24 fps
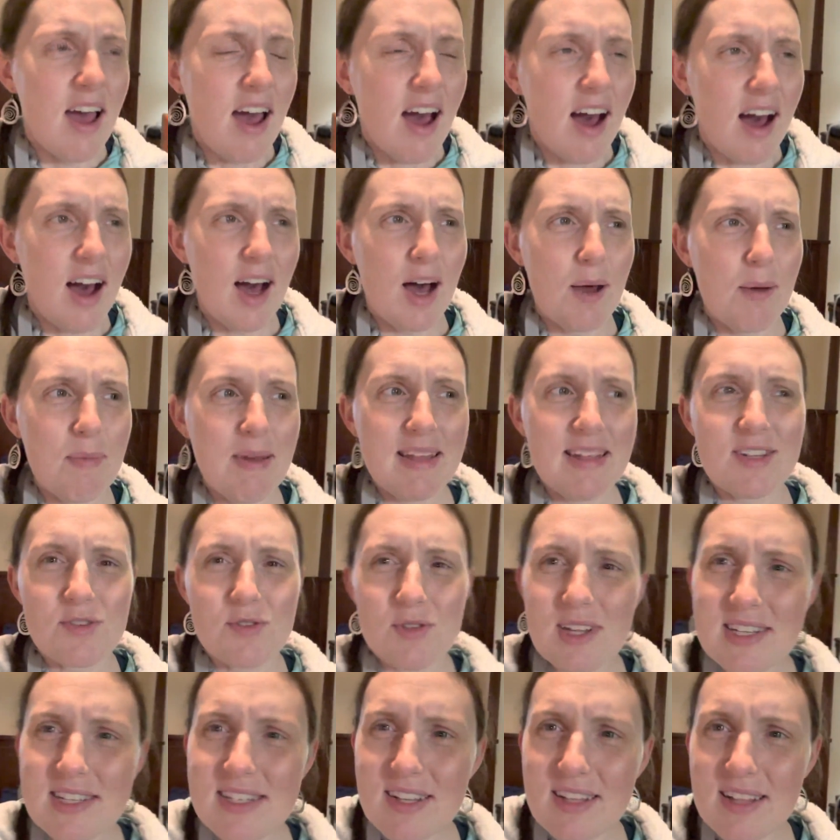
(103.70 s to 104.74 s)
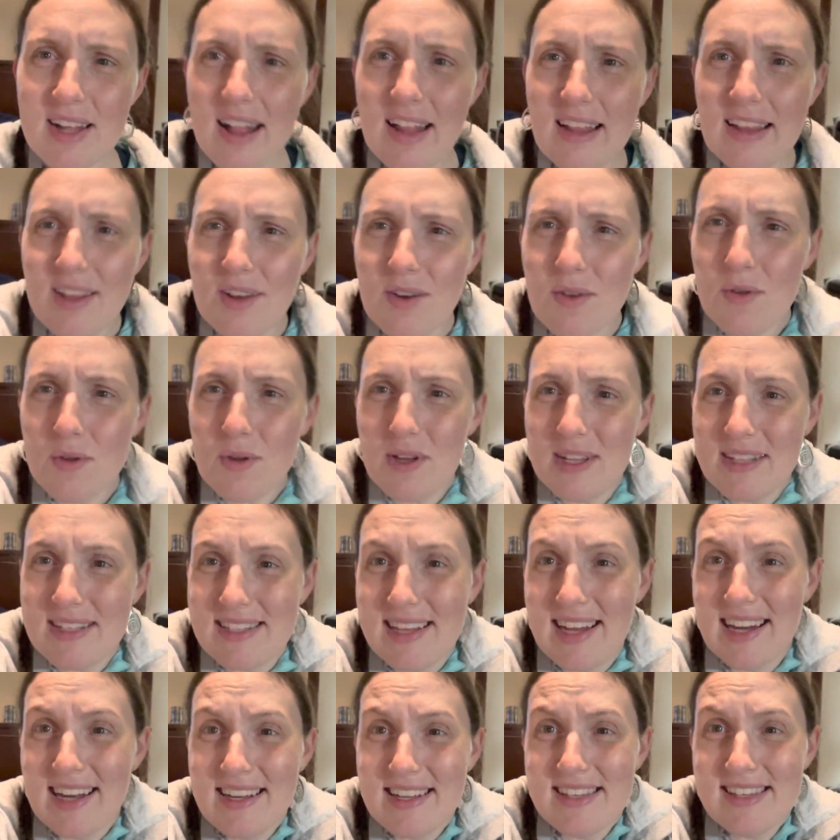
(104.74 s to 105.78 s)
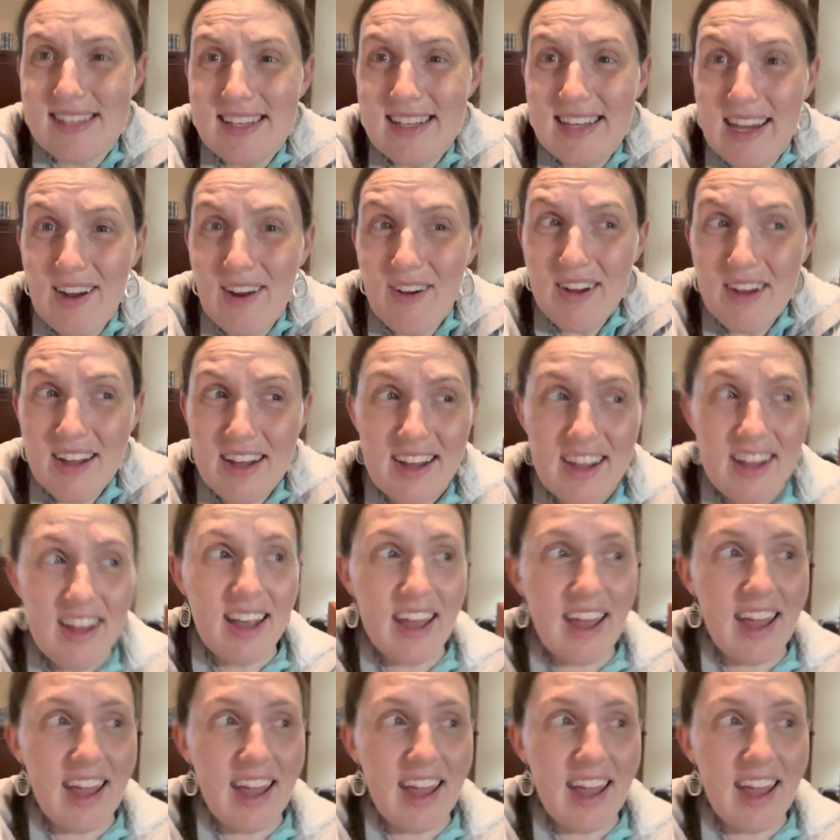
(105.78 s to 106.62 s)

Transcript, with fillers: And so that's a little, it's kind of scary.